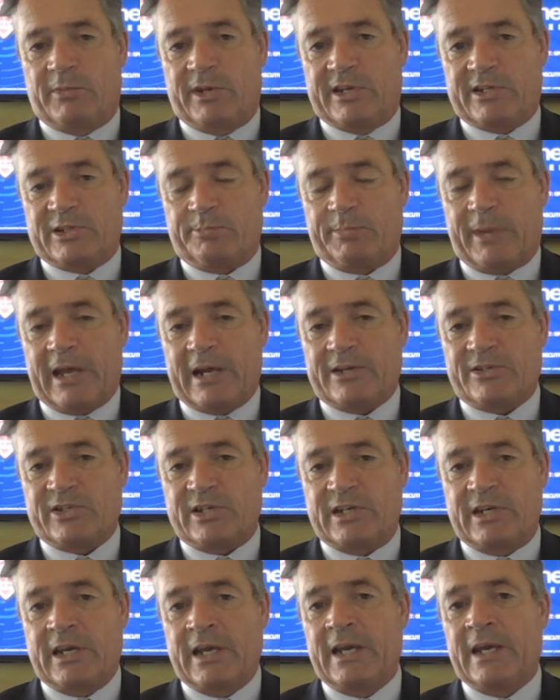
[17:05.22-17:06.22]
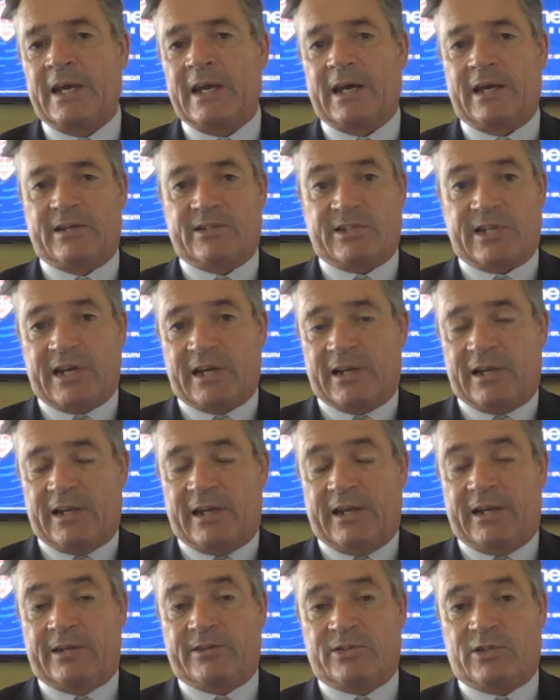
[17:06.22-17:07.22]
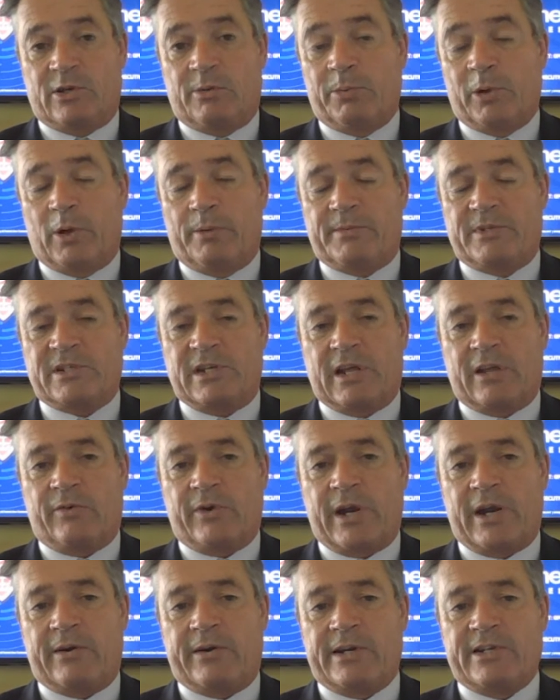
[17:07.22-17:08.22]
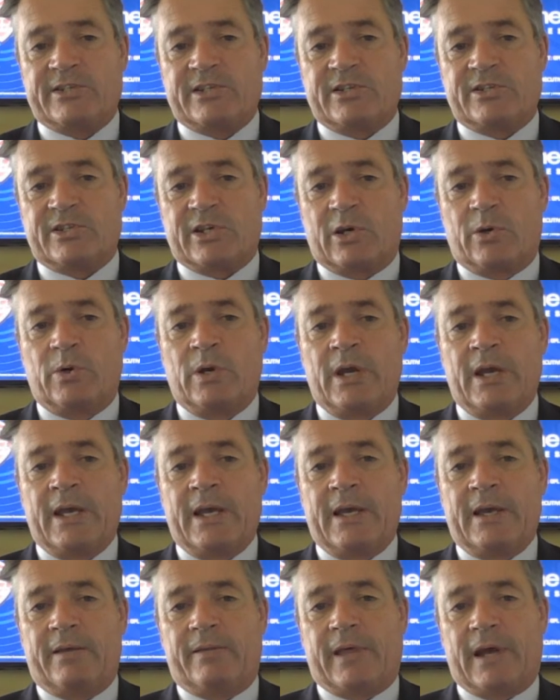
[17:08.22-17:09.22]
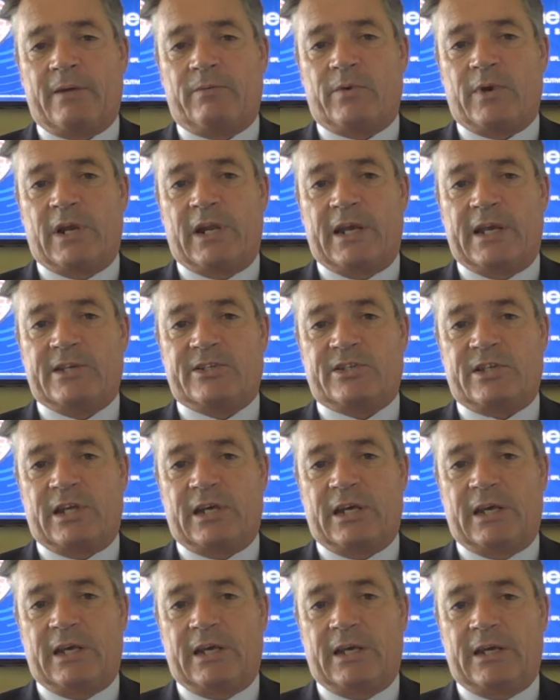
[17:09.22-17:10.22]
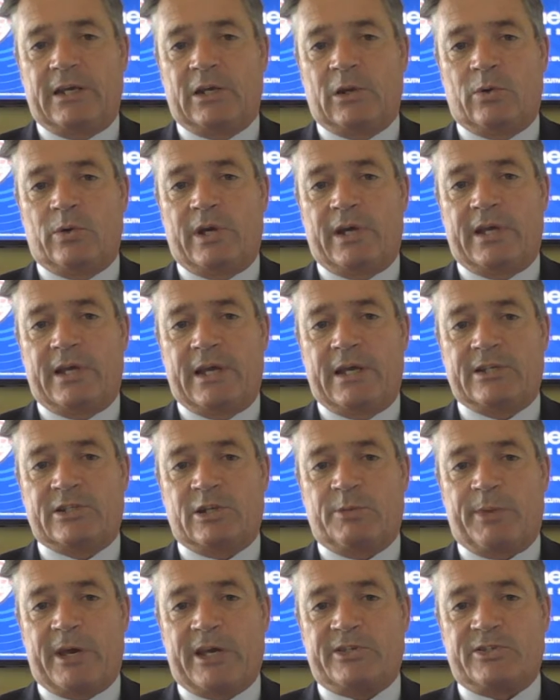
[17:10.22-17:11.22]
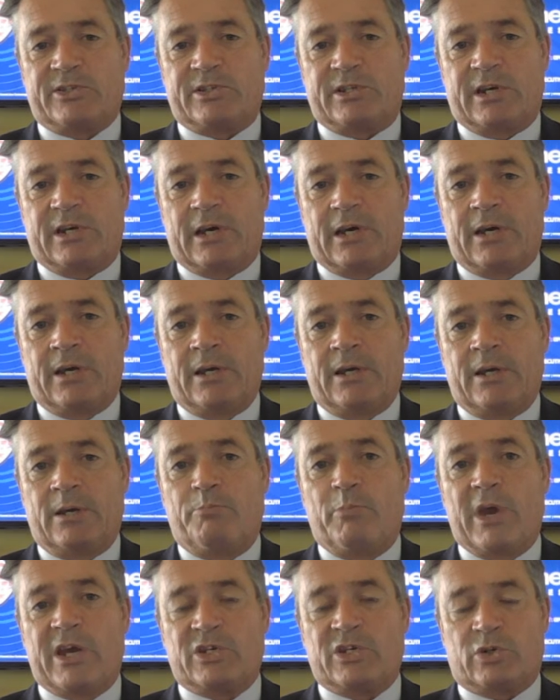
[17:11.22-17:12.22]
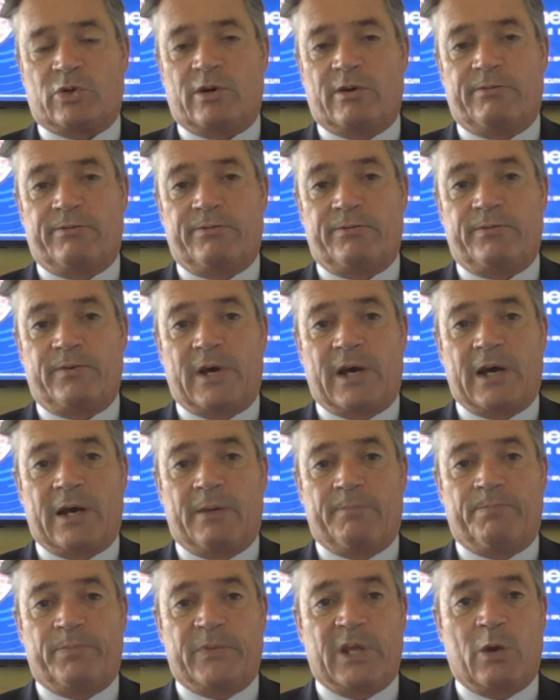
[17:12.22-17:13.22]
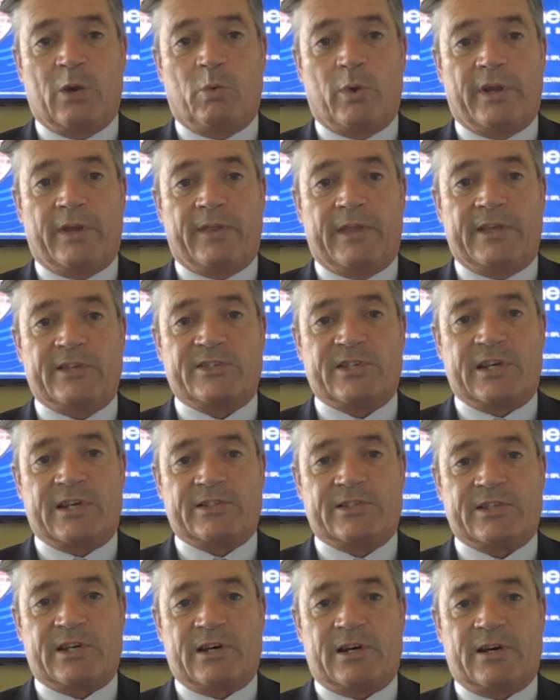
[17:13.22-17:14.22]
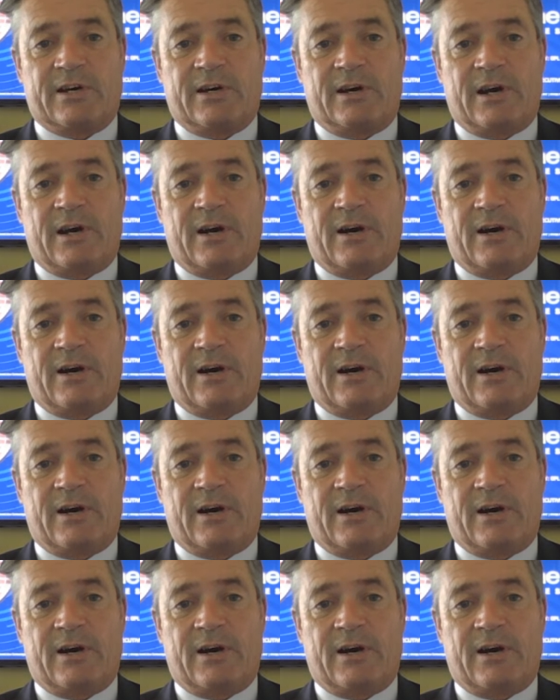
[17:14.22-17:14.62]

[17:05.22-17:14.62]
the municipality, and is now leading in deployments in other areas. And so that really is the best measure of whether these things are